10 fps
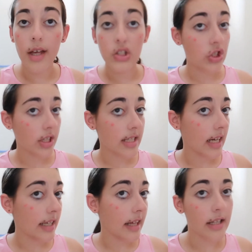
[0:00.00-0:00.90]
Just
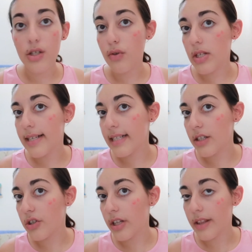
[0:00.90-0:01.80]
like that. So this is
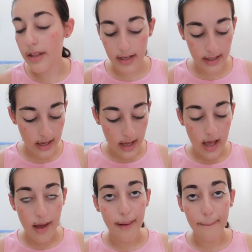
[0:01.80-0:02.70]
literally the
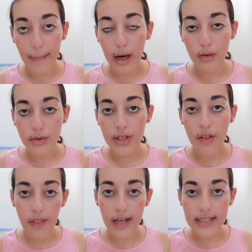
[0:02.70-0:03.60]
amount
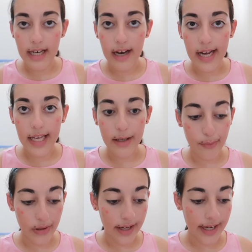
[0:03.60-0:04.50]
that I
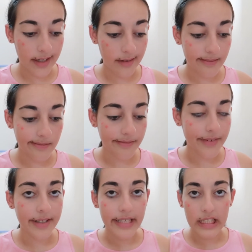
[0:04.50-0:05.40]
applied,
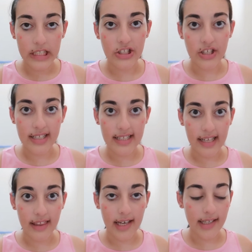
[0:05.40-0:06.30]
just
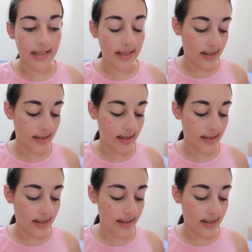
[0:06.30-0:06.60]
like that.